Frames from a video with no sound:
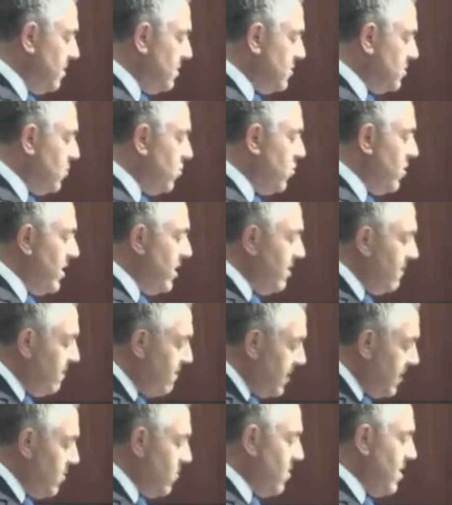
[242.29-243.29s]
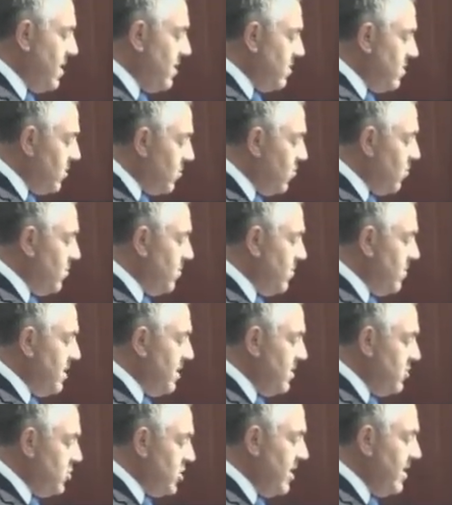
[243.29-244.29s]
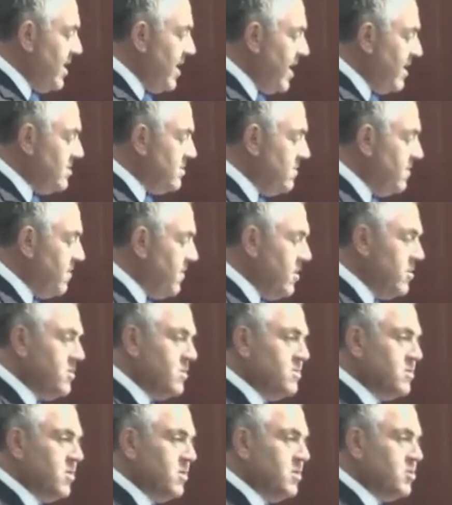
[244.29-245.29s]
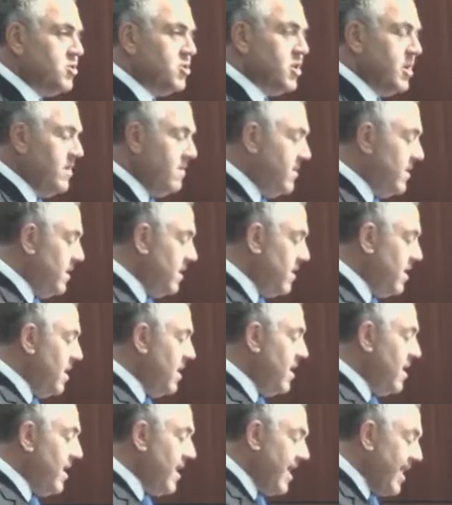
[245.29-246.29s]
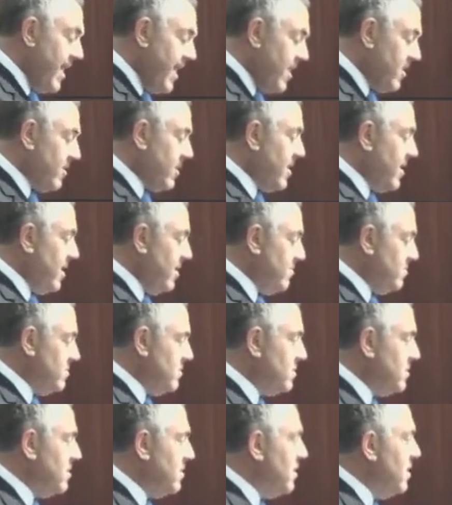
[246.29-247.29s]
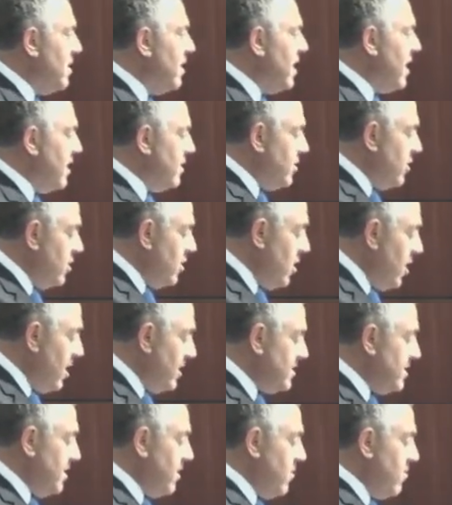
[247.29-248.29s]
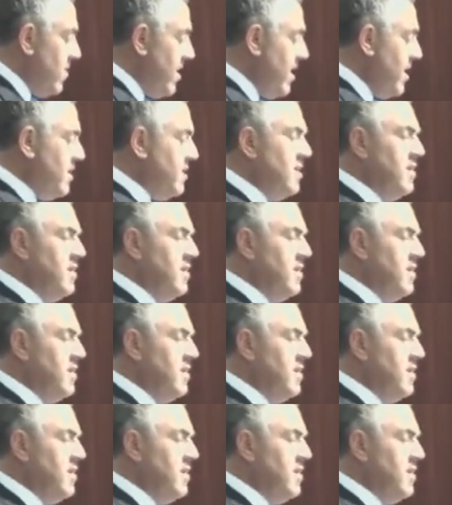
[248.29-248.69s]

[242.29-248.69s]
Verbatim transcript: To reinvigorate the group, the agenda had to focus on achieving outcomes and uniting around